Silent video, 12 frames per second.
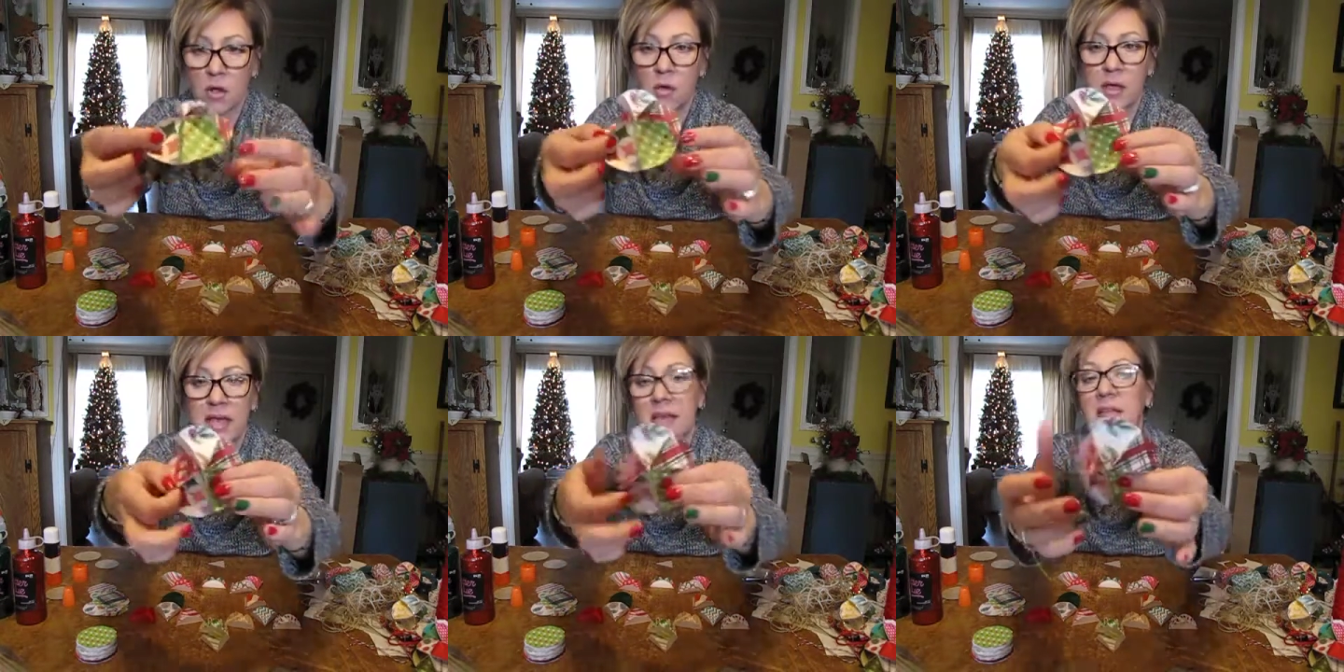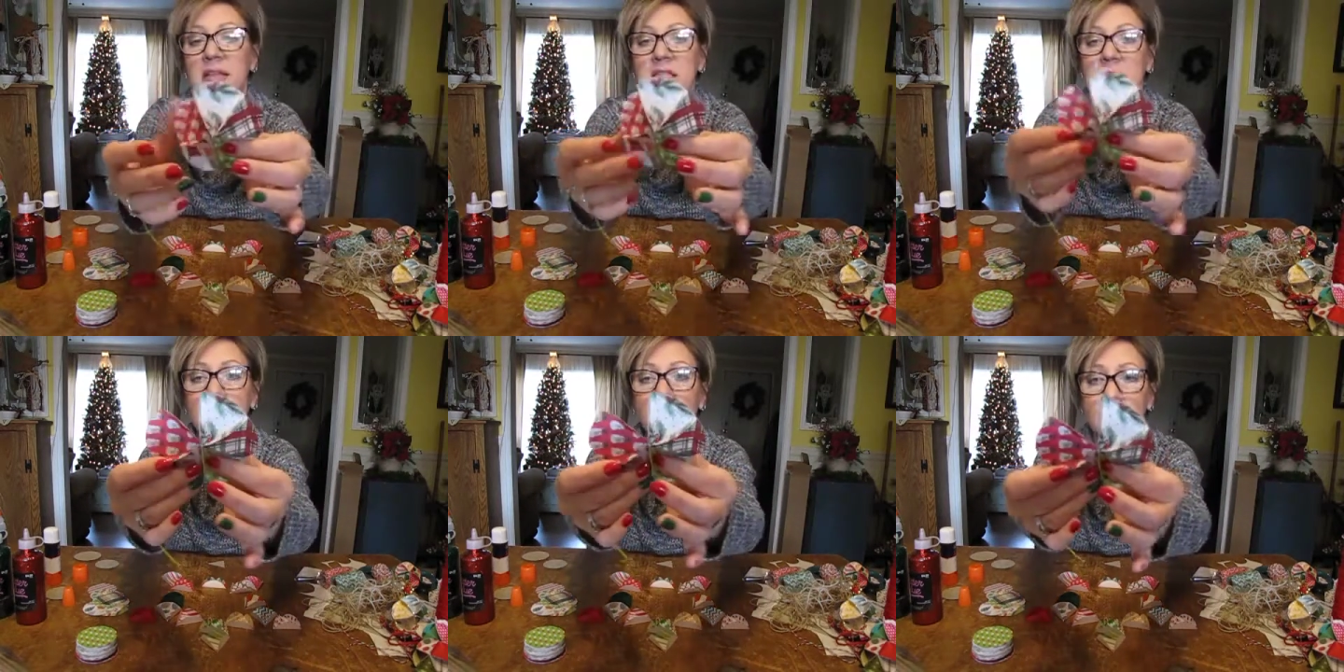Okay, and then this
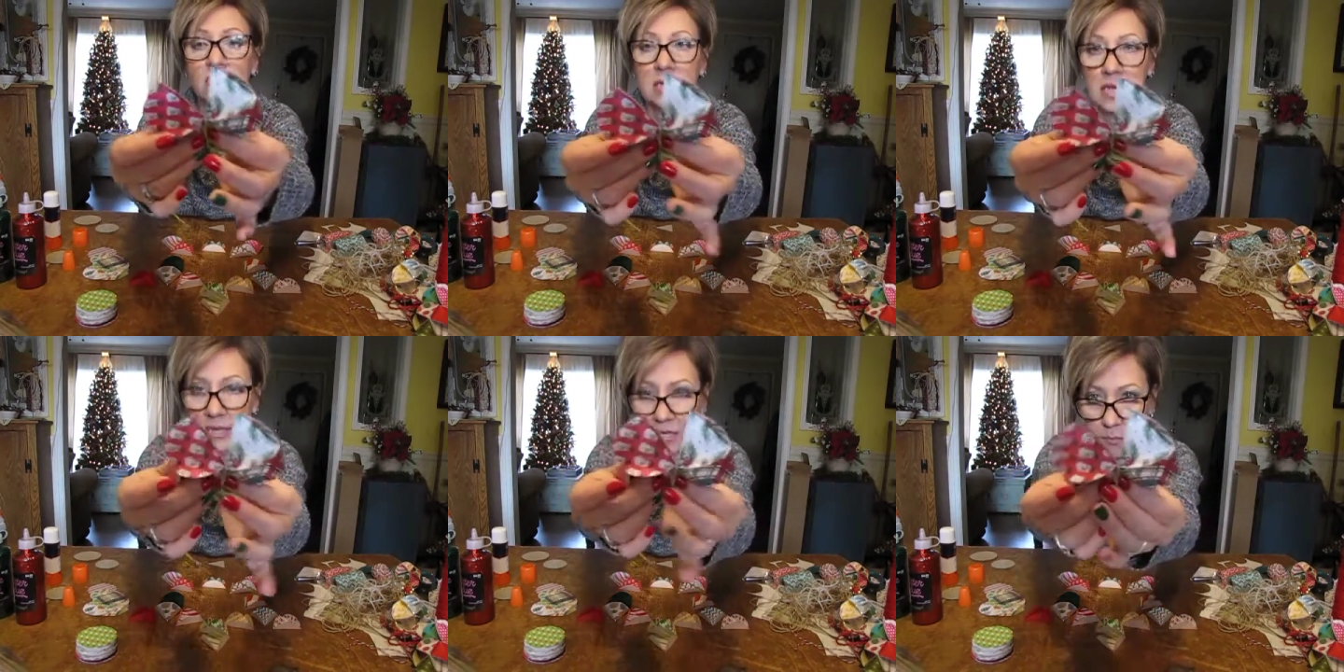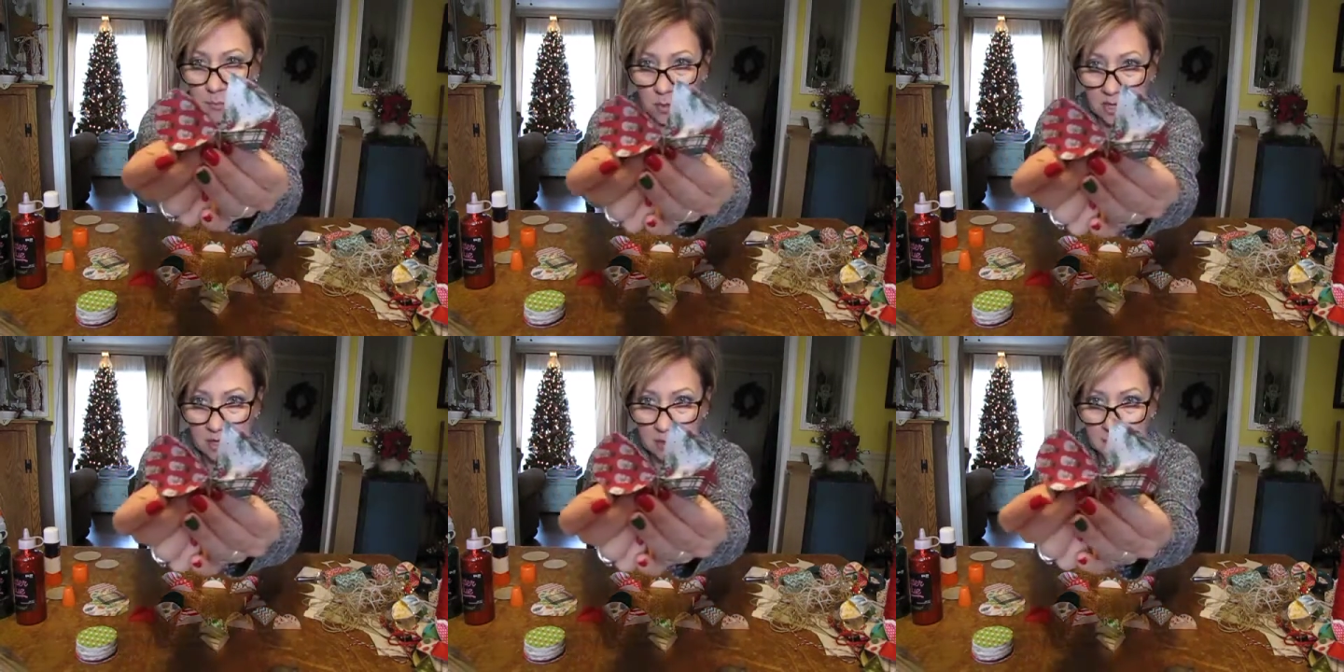is what you're gonna end up
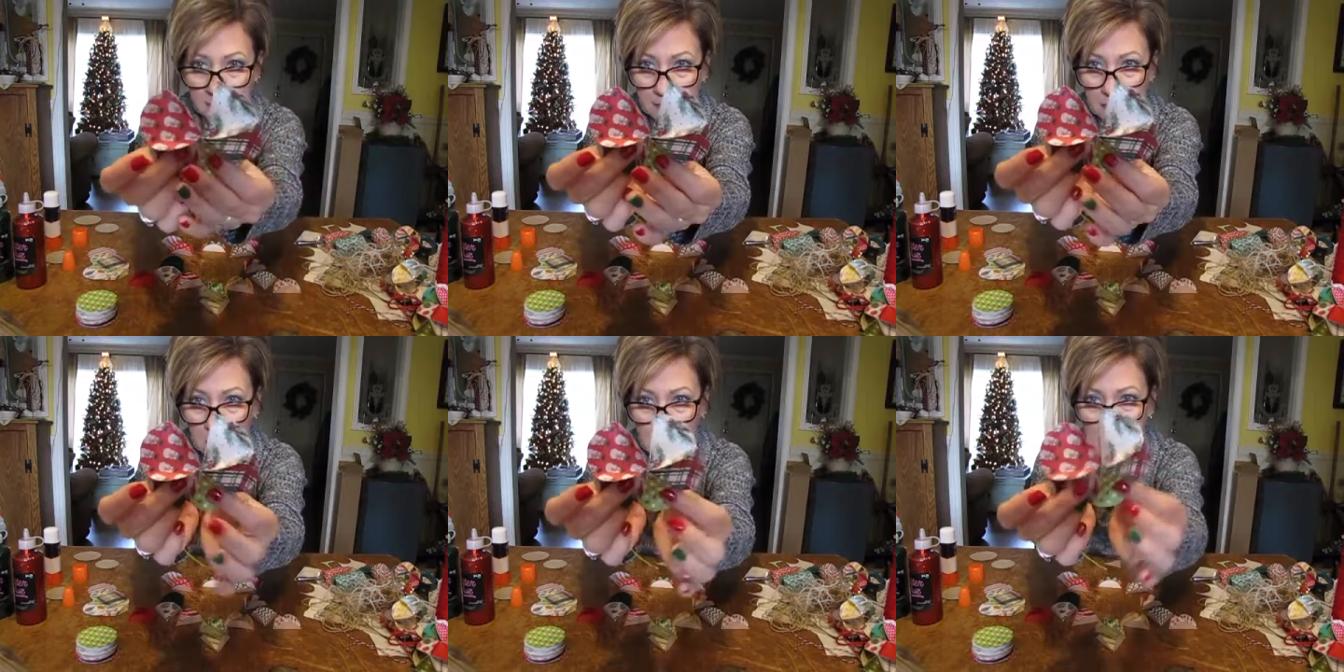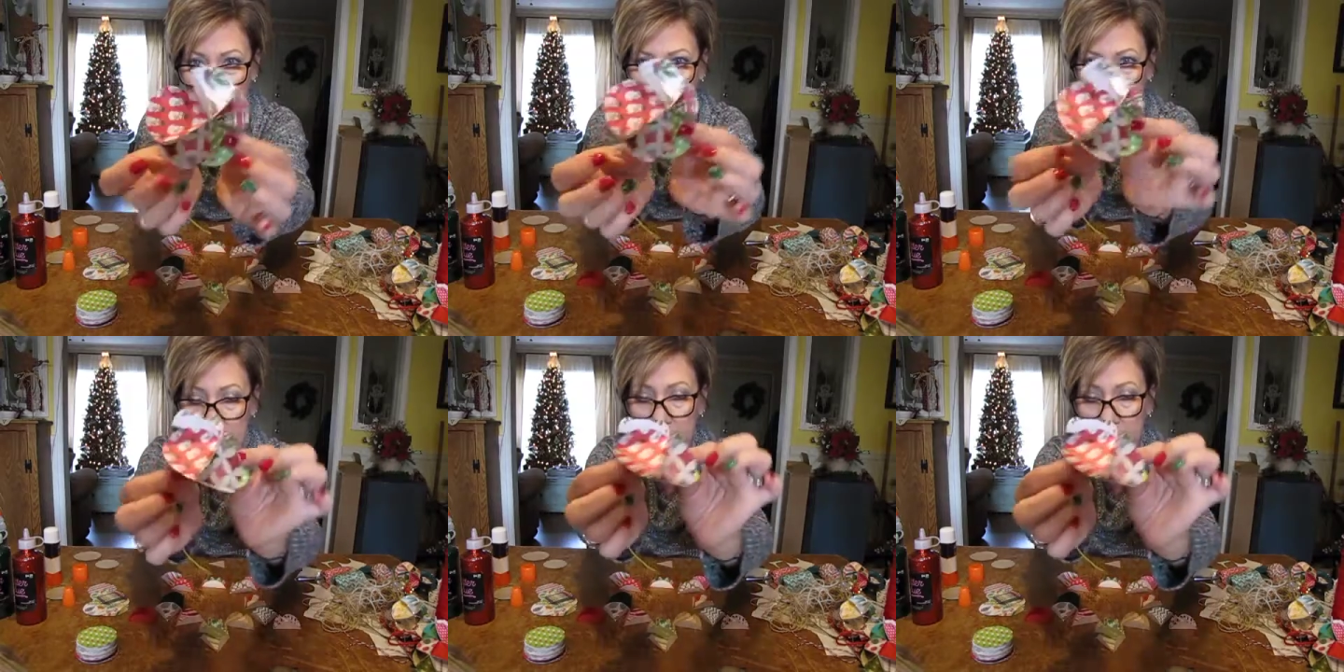with, okay?